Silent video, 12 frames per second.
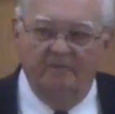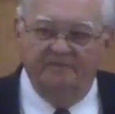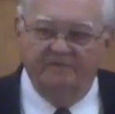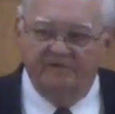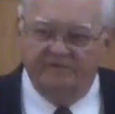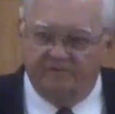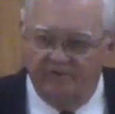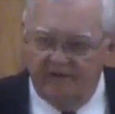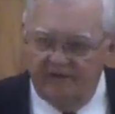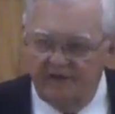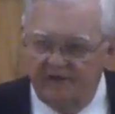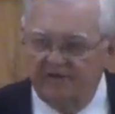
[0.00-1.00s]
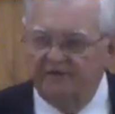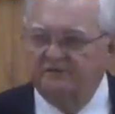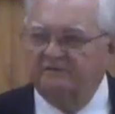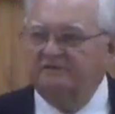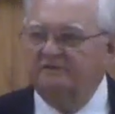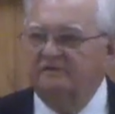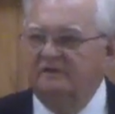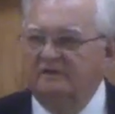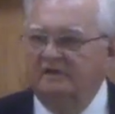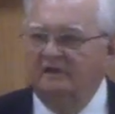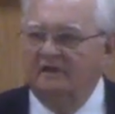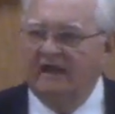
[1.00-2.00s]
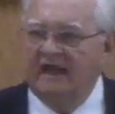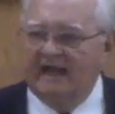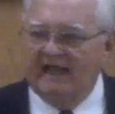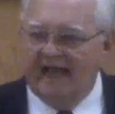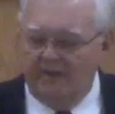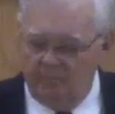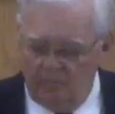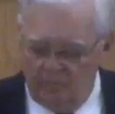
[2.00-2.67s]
Just treating others like I would